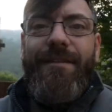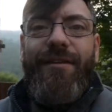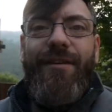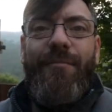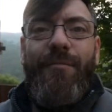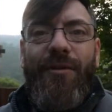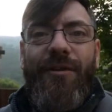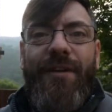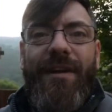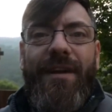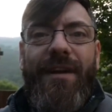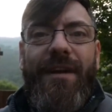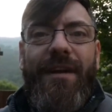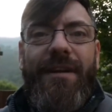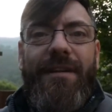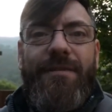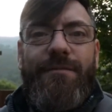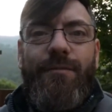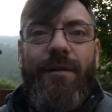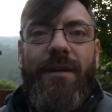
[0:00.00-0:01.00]
Good morning,
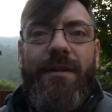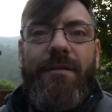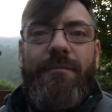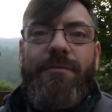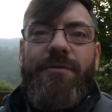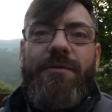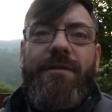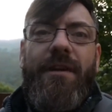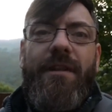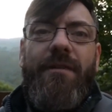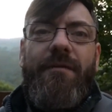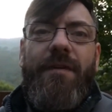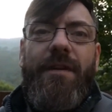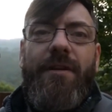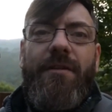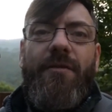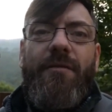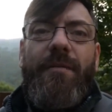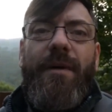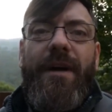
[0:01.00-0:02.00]
guys. Welcome to another
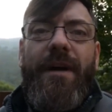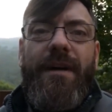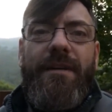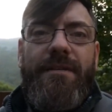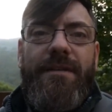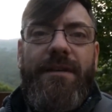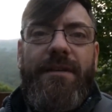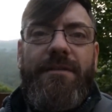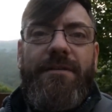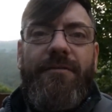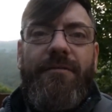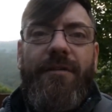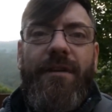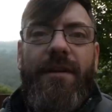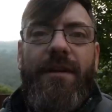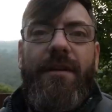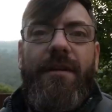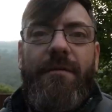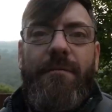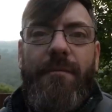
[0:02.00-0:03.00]
video by Antiques
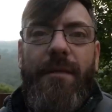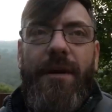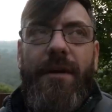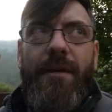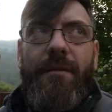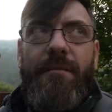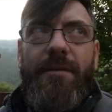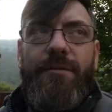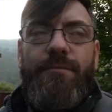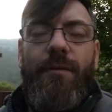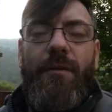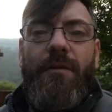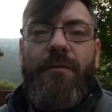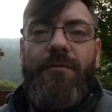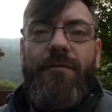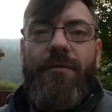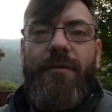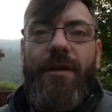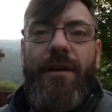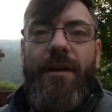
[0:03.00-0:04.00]
Arena. My name is
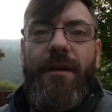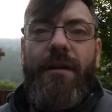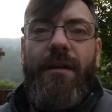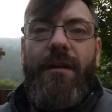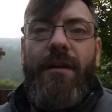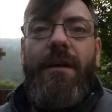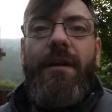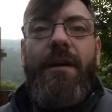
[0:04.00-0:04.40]
Walter O'Neill.